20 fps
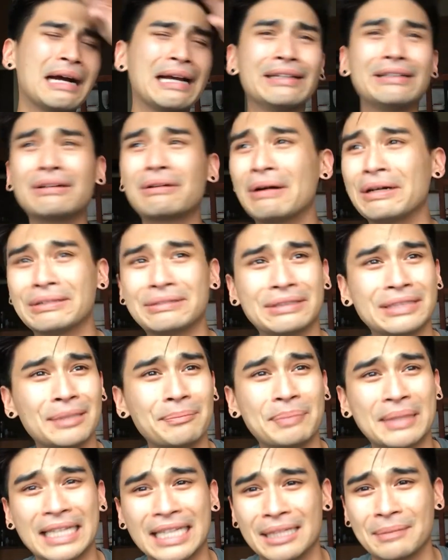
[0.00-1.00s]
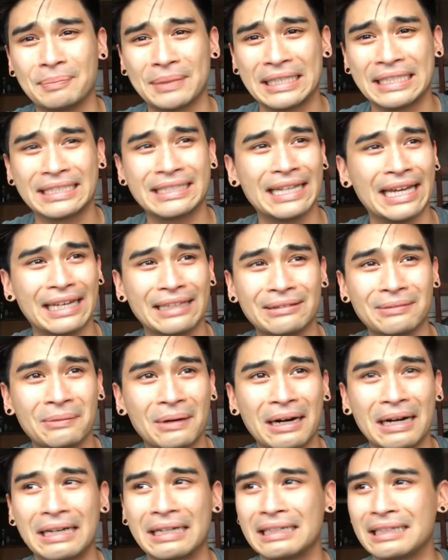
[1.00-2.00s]
Why are you going to the Philippines,
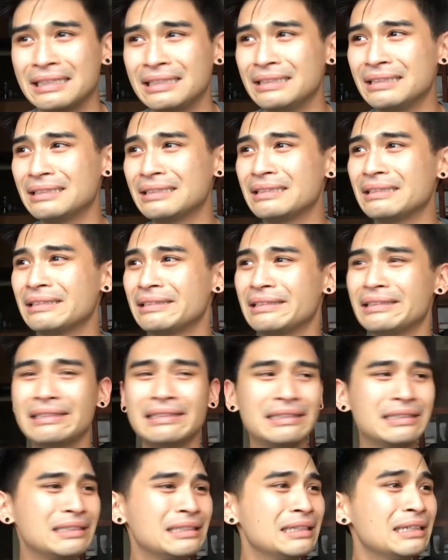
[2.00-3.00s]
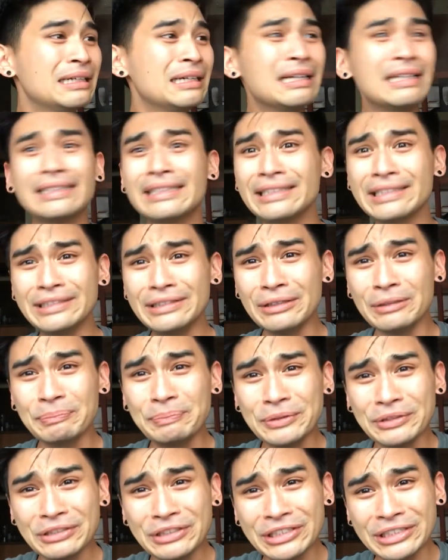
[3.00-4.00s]
Edward? There's
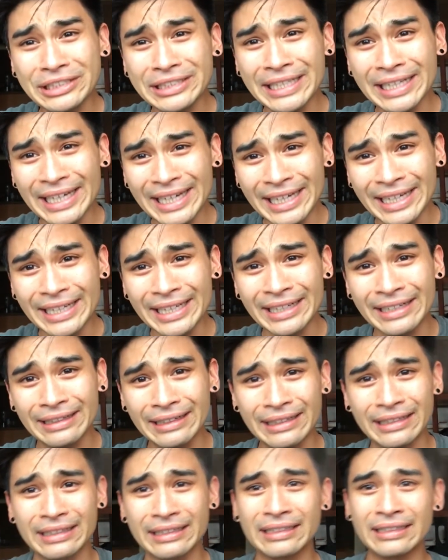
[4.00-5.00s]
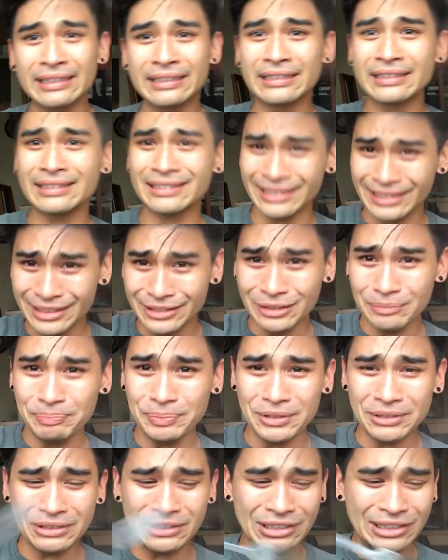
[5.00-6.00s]
no future there! There's
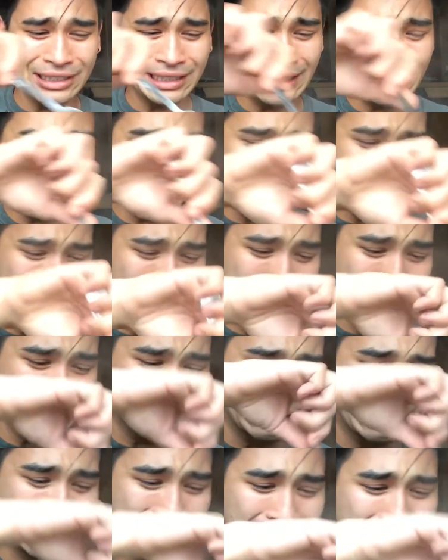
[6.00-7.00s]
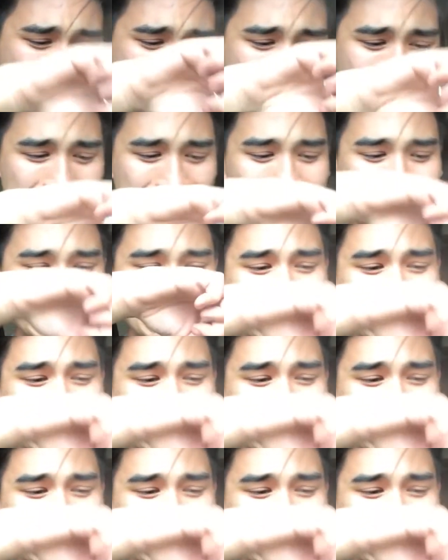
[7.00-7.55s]
no future there!